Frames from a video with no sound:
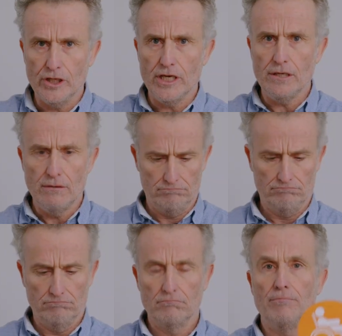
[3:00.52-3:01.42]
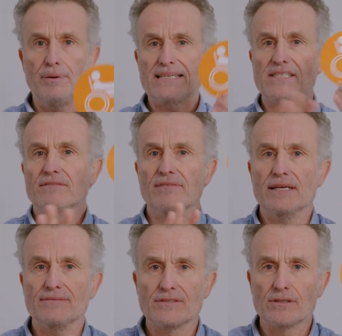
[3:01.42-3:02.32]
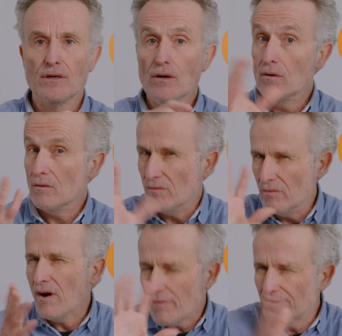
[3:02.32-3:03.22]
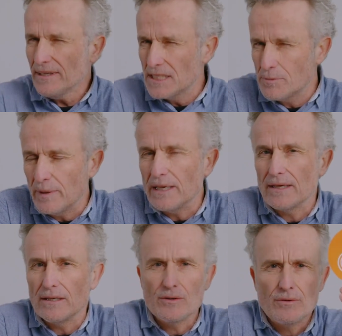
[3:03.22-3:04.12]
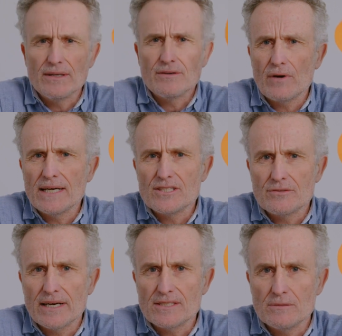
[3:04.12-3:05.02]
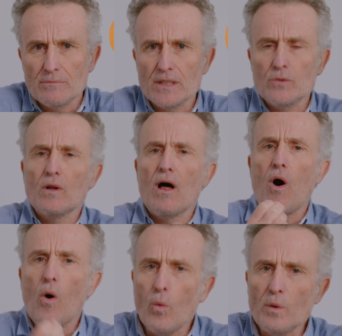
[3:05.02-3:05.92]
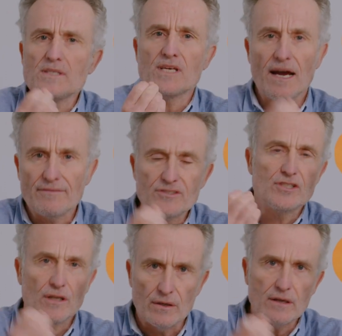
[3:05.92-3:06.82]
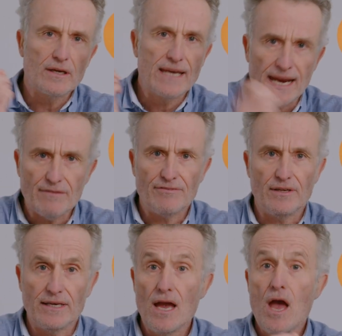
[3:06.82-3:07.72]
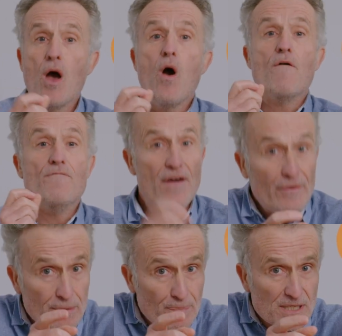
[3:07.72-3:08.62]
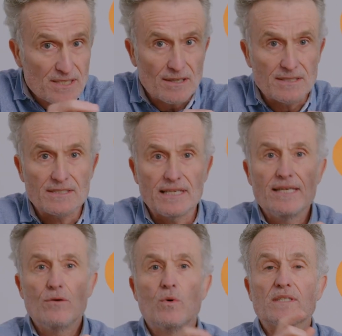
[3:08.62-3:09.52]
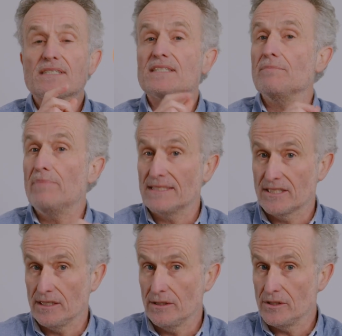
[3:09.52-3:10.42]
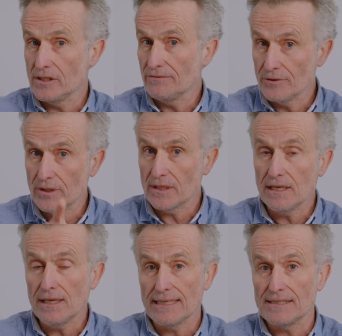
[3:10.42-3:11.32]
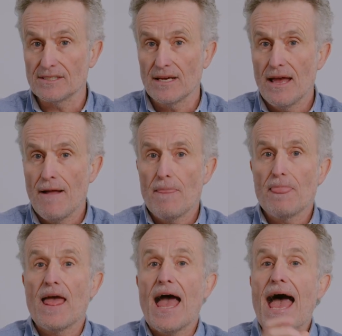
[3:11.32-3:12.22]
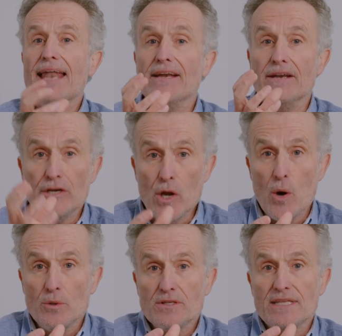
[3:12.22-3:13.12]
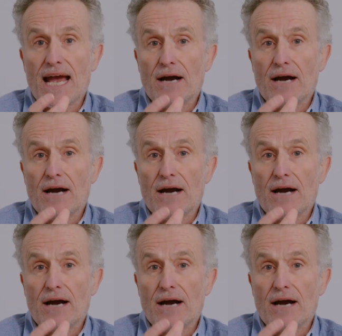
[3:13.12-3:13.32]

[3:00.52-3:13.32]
D, passive lift. Roughly speaking, you're in the right direction, but you will always have to look carefully, very precisely, what is the best solution for your client, and note the